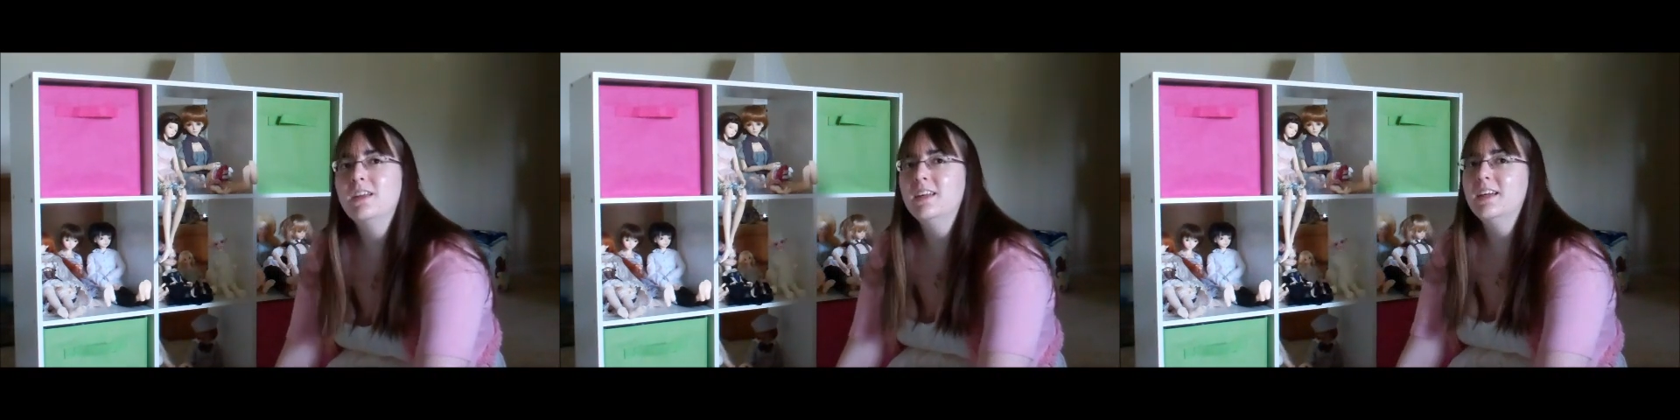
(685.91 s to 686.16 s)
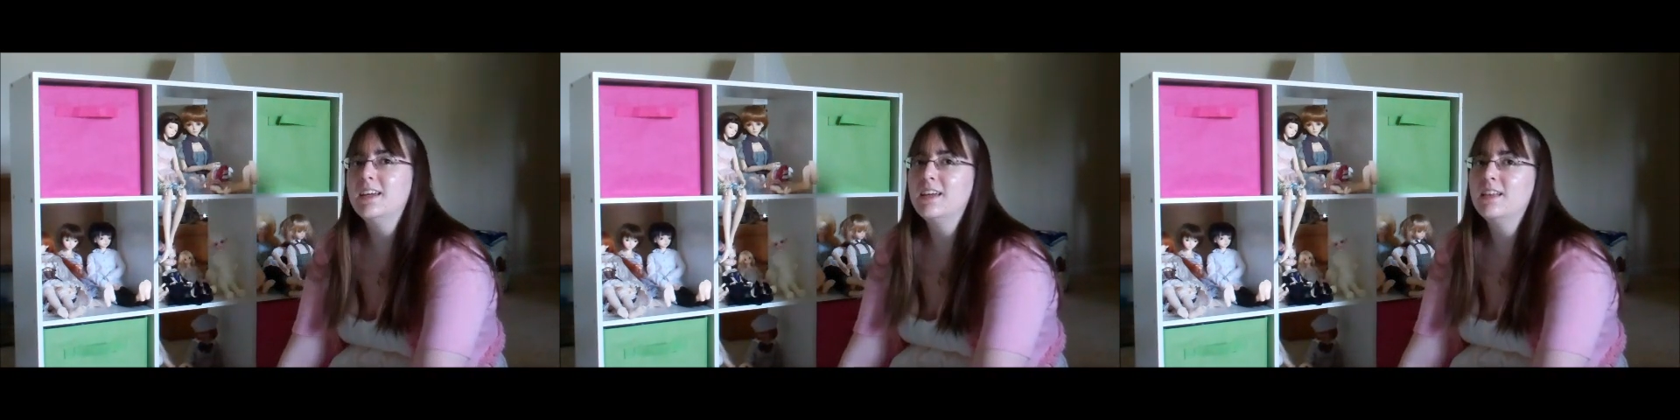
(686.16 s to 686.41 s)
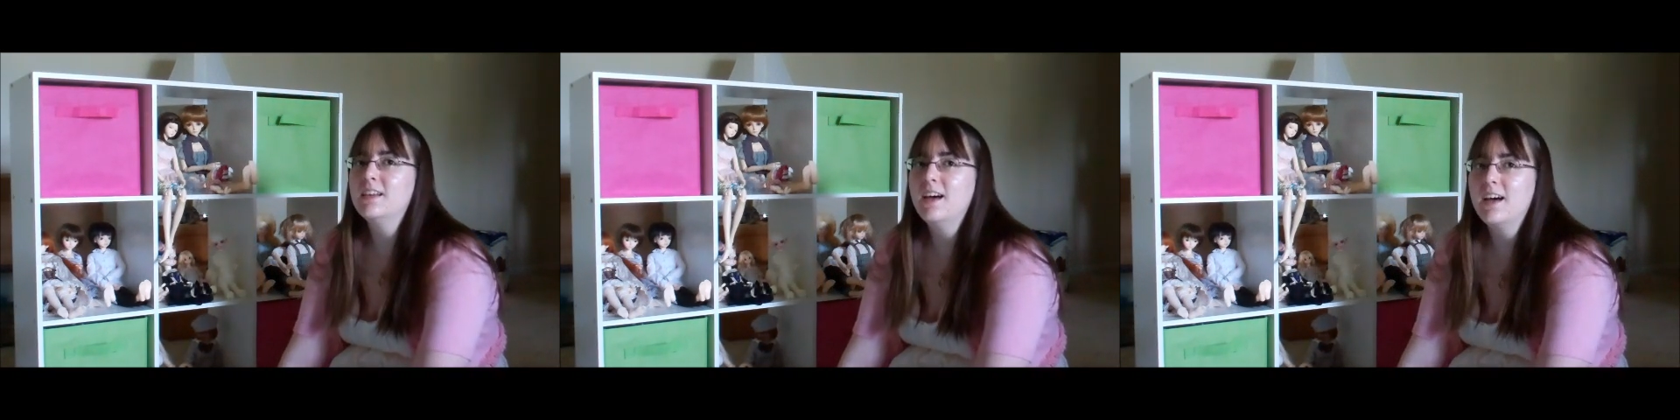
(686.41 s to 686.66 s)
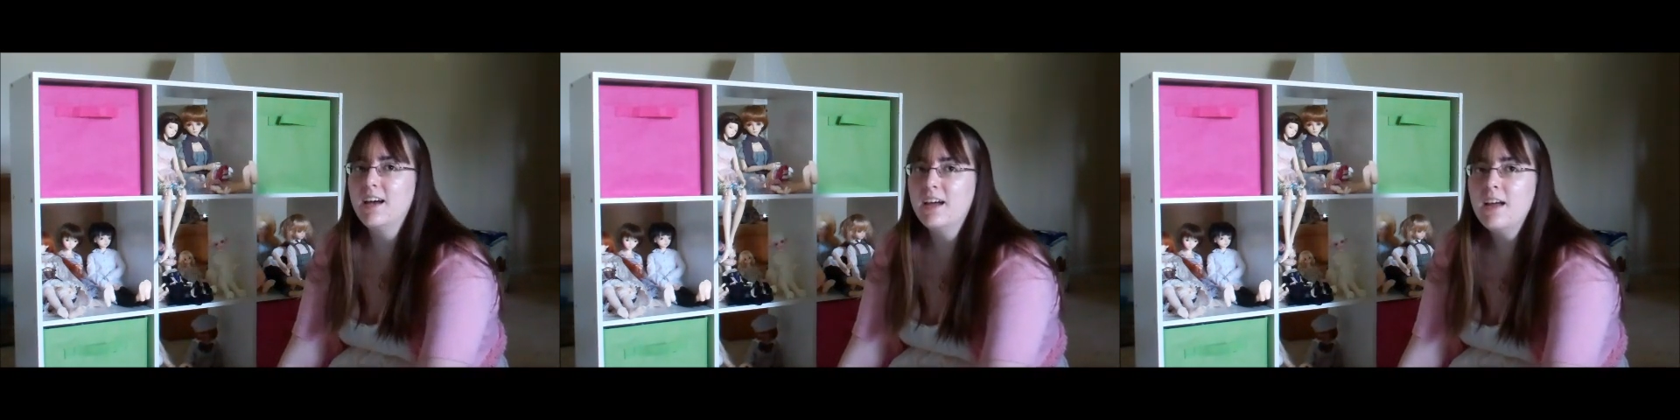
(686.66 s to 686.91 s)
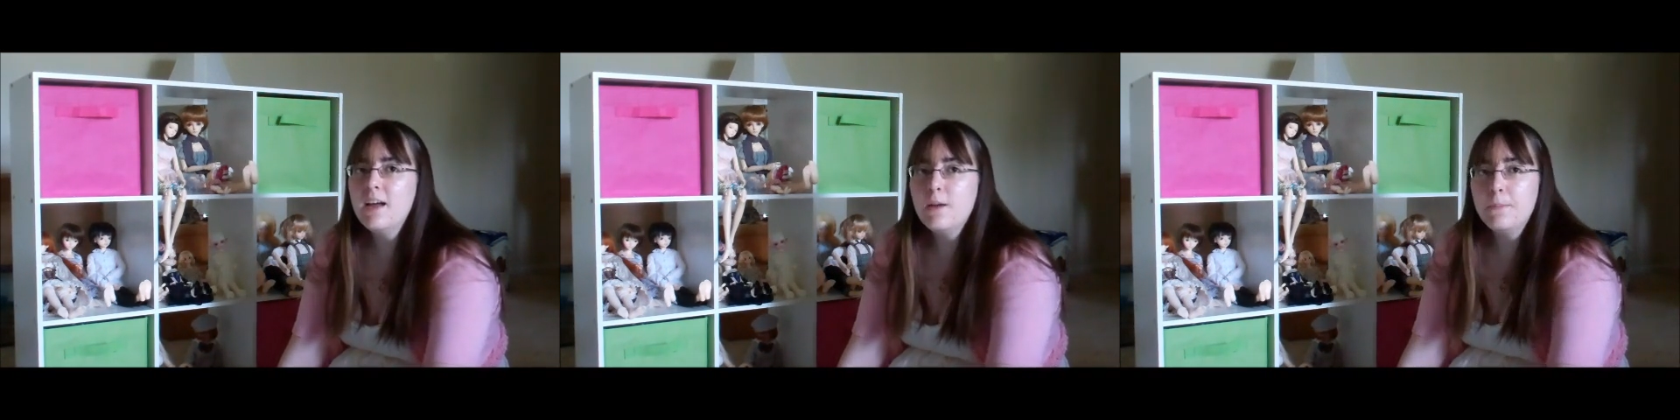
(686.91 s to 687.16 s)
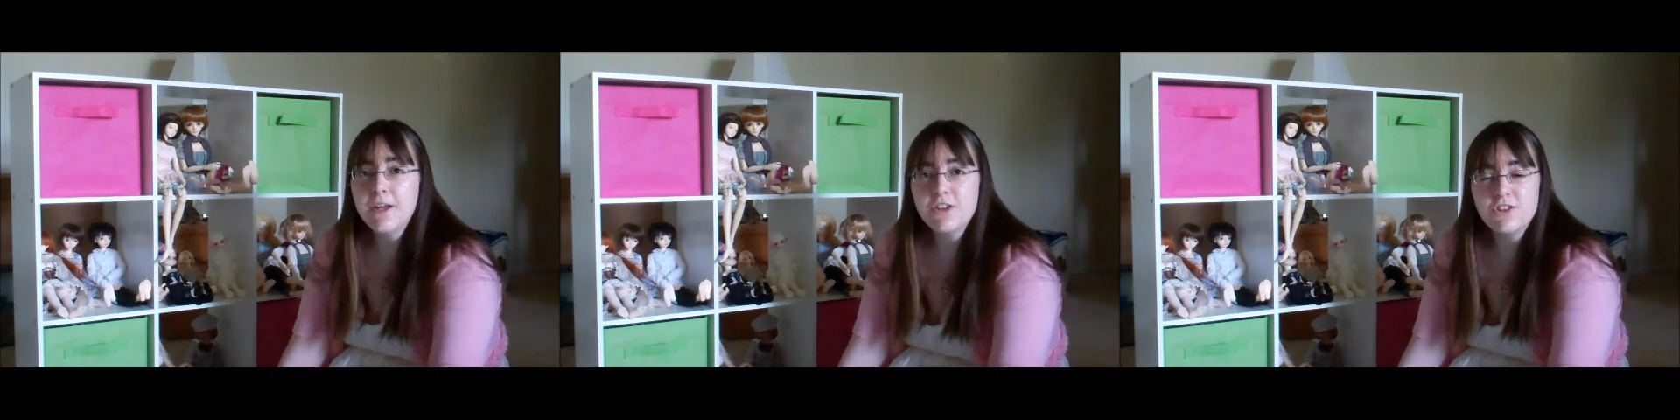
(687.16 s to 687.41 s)
taking
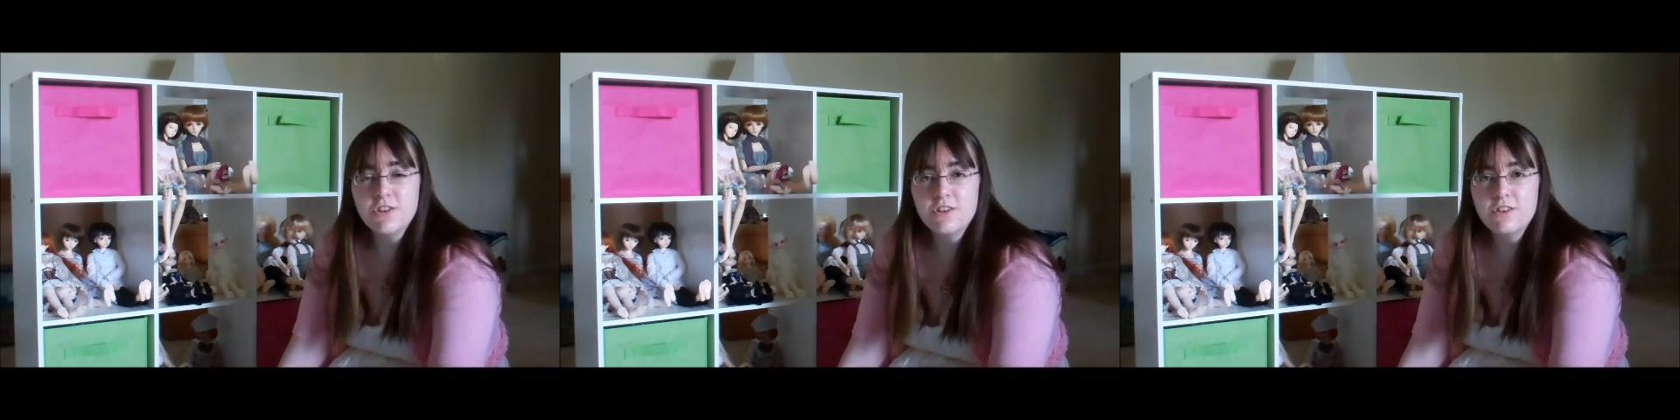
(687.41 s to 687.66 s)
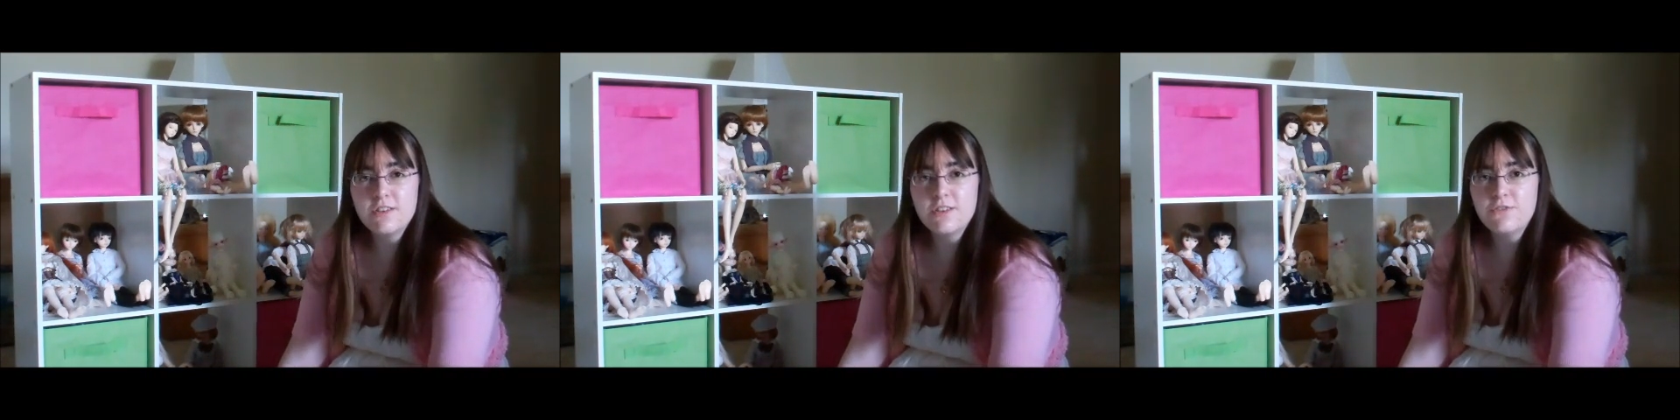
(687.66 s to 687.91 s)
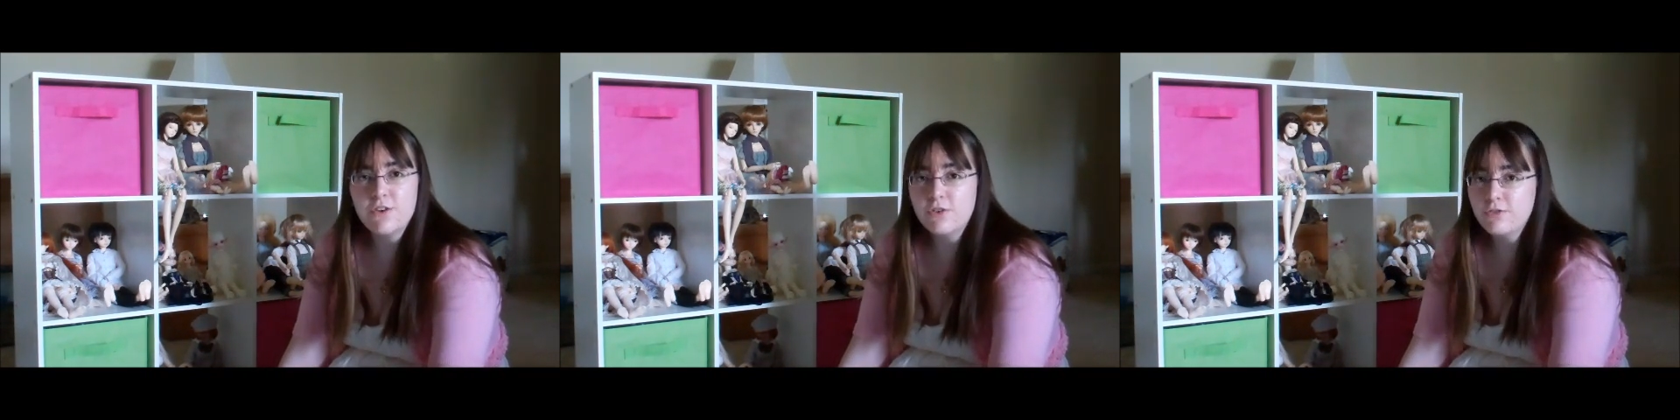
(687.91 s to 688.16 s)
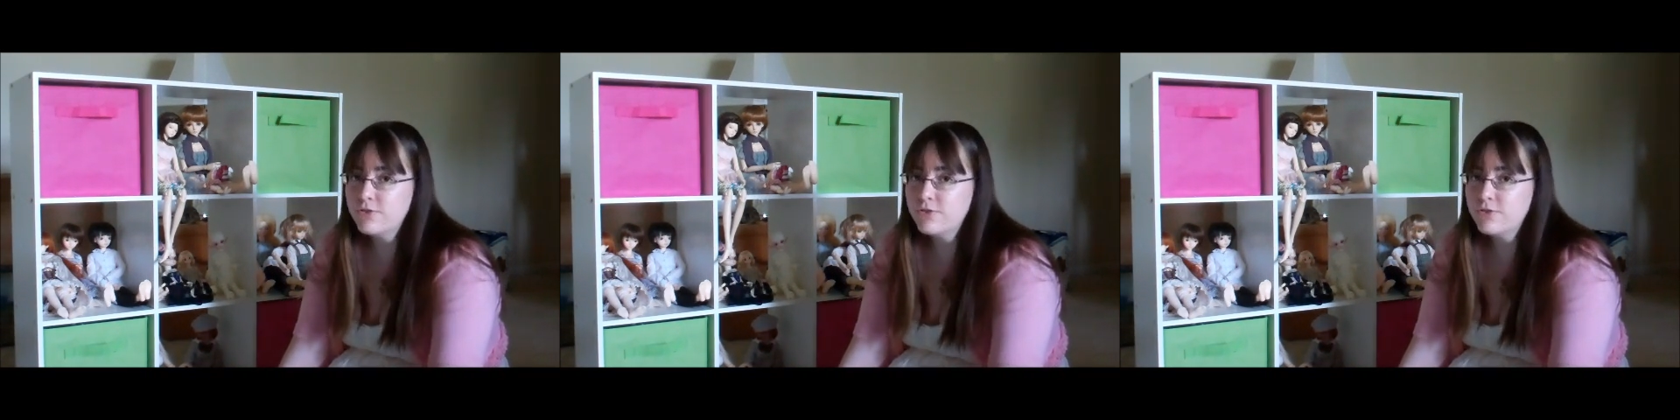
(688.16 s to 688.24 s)
pictures, photo